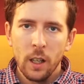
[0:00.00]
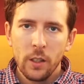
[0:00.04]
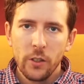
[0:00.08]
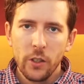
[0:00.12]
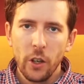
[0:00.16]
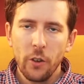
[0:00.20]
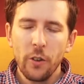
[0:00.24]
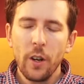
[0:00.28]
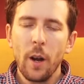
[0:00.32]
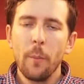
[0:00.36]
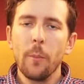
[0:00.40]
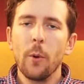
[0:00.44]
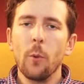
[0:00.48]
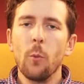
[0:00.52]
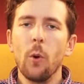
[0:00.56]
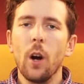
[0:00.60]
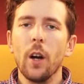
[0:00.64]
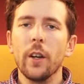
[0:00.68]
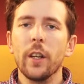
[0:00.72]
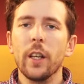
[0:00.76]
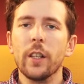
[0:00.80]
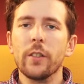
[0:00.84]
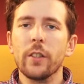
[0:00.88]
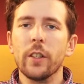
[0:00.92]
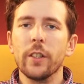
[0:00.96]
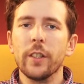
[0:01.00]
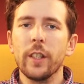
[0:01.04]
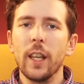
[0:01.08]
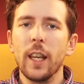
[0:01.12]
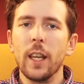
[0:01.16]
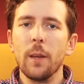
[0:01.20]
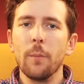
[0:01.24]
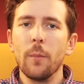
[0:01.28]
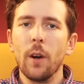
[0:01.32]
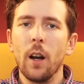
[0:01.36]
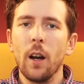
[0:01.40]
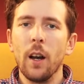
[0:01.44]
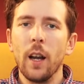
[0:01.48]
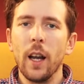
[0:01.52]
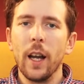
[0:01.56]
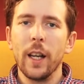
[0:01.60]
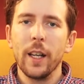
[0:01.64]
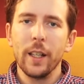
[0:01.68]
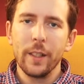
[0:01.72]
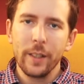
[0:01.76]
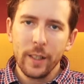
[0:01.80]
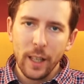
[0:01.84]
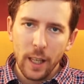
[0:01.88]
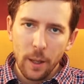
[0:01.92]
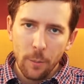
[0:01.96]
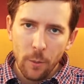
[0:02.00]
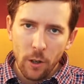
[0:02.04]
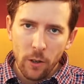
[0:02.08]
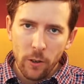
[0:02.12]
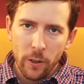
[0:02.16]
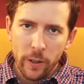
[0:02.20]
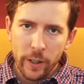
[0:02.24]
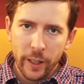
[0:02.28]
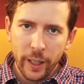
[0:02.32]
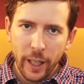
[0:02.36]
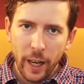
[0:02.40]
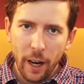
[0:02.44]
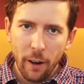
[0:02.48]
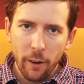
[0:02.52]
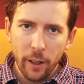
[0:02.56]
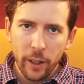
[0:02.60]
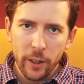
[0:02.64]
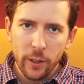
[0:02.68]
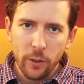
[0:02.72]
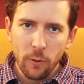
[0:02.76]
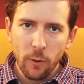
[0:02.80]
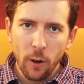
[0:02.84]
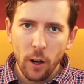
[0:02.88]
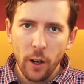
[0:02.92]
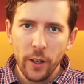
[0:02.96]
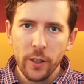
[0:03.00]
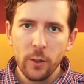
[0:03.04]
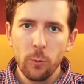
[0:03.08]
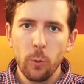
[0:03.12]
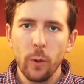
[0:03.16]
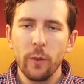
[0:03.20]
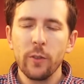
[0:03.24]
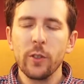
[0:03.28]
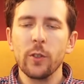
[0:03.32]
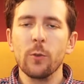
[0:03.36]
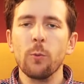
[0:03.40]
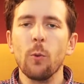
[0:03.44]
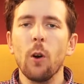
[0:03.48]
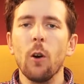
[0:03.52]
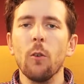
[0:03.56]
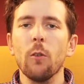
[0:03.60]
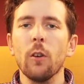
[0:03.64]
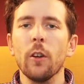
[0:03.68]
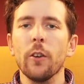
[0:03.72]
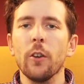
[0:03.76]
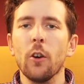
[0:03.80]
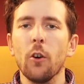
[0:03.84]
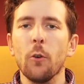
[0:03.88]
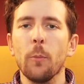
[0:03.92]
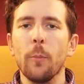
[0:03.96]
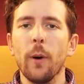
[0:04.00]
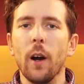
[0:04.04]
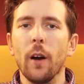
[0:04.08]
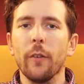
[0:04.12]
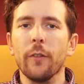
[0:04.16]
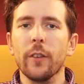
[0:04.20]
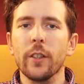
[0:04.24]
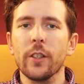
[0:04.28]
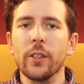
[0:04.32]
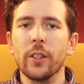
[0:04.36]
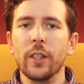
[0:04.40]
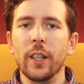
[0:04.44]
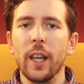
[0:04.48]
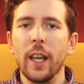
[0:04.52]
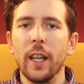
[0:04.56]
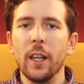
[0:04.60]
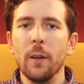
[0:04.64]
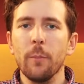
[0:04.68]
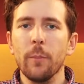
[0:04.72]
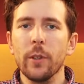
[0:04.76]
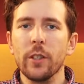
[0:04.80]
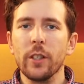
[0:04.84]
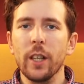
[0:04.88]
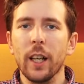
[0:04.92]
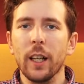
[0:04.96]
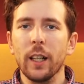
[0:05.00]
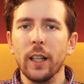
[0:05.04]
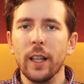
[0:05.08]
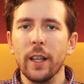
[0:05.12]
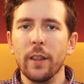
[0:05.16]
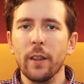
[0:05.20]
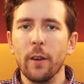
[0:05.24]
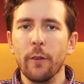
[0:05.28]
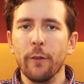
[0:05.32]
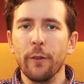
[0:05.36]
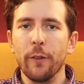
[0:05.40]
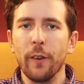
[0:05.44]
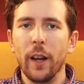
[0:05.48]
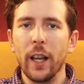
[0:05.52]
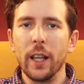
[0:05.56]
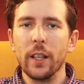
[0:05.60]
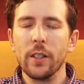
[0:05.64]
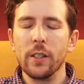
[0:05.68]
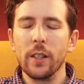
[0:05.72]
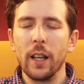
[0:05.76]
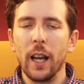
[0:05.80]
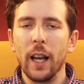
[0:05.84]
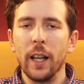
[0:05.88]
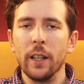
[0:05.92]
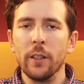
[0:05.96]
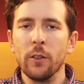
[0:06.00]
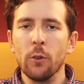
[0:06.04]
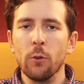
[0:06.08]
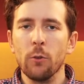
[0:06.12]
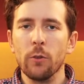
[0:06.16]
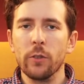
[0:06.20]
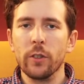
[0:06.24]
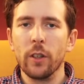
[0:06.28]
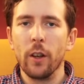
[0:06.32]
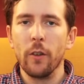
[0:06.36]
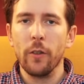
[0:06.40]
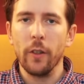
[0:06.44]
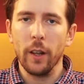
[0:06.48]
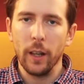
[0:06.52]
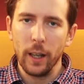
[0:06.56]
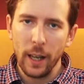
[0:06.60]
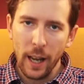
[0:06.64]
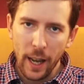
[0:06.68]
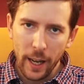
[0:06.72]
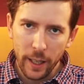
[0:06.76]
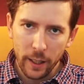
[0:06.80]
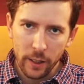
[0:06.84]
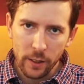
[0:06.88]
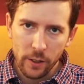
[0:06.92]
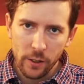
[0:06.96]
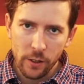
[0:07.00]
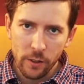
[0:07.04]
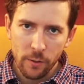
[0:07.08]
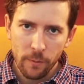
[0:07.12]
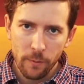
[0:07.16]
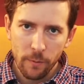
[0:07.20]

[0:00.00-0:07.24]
So number one is edema, and edema is characterized with swollen or puffy skin, particularly in the face and also the legs.